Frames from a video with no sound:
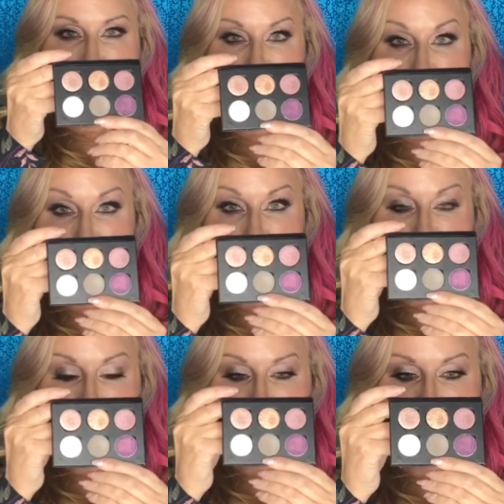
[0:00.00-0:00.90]
MAC Blue
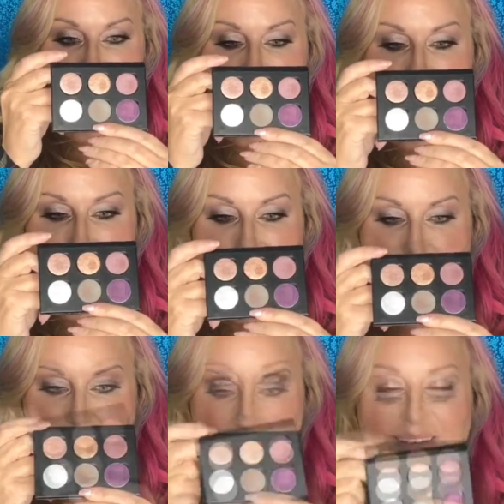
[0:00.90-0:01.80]
Brown Pigment.
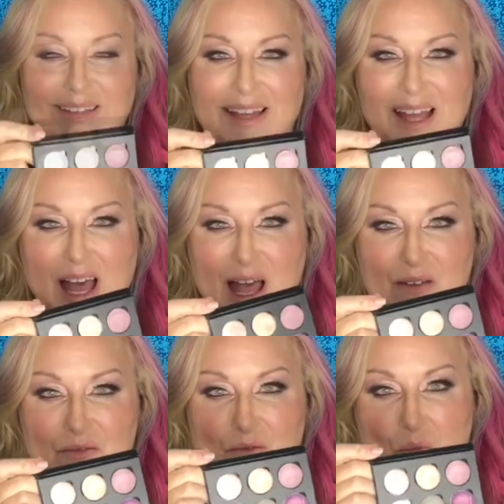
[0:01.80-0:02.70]

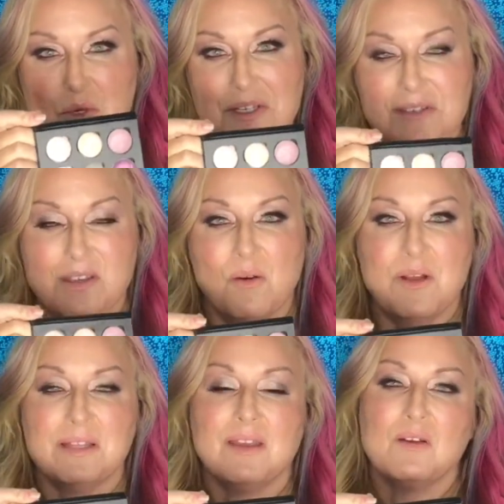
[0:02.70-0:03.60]
I was
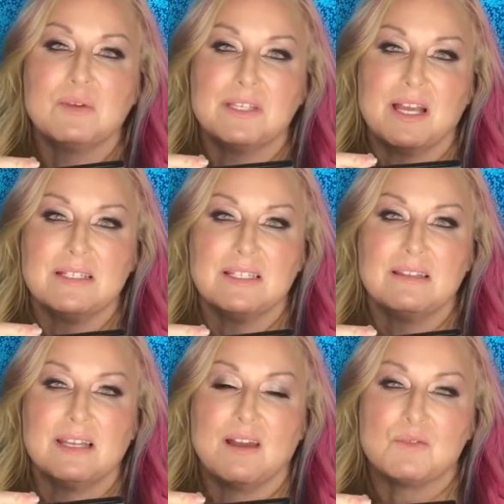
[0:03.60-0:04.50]
going there with the idea
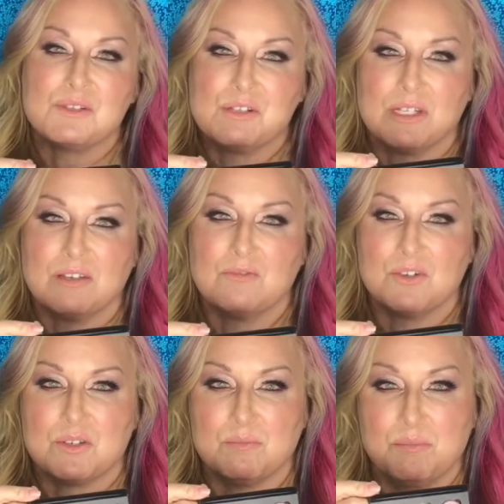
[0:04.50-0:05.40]
that I was looking for some